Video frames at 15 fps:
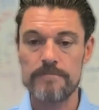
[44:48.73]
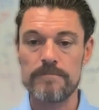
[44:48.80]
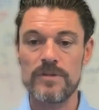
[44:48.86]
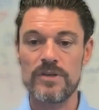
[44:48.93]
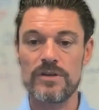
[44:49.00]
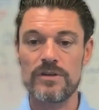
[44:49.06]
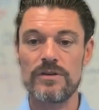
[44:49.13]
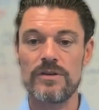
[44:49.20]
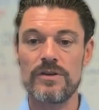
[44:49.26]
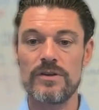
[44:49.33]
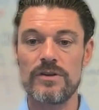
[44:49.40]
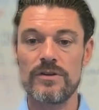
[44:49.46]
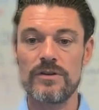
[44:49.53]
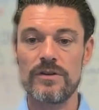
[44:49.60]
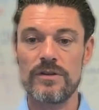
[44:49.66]

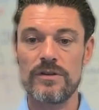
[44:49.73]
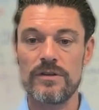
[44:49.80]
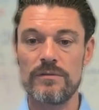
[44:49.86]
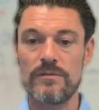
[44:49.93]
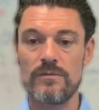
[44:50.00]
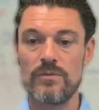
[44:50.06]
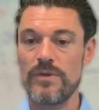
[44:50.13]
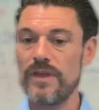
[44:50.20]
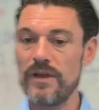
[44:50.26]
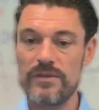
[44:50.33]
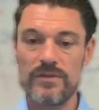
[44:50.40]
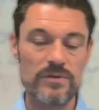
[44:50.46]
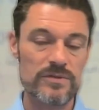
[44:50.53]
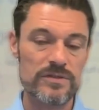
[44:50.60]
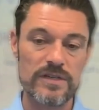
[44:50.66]
You're without
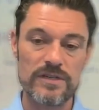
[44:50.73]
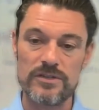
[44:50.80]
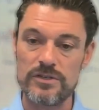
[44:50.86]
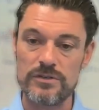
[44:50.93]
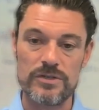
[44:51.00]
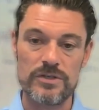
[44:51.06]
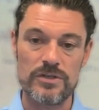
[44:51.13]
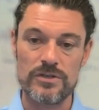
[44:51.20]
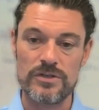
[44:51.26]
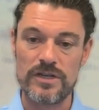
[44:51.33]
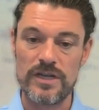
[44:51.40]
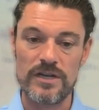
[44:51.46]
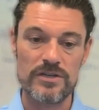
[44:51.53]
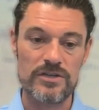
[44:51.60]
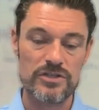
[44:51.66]
those things, you're
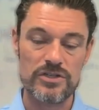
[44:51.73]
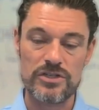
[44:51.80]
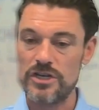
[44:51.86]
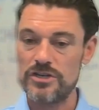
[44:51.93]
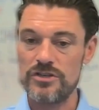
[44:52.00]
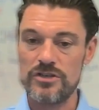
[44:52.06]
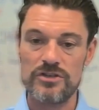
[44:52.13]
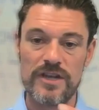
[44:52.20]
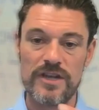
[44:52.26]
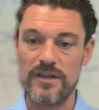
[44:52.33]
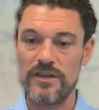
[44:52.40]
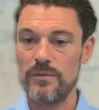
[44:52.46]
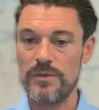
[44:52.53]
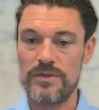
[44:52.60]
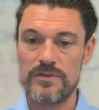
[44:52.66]
kind of just chasing your
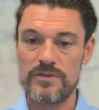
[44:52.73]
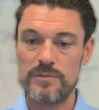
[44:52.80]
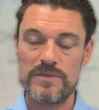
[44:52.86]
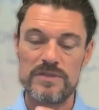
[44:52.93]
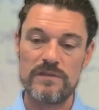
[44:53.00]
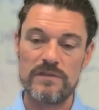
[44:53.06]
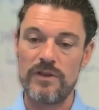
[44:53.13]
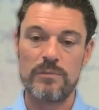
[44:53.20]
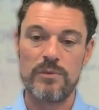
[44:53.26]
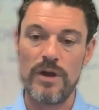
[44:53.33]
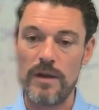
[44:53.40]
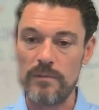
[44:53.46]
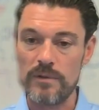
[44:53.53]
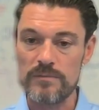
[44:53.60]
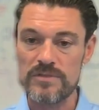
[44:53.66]
tail with specific
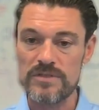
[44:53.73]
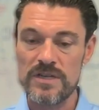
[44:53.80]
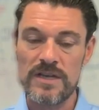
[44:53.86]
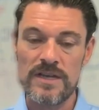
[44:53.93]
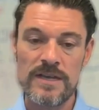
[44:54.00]
problems,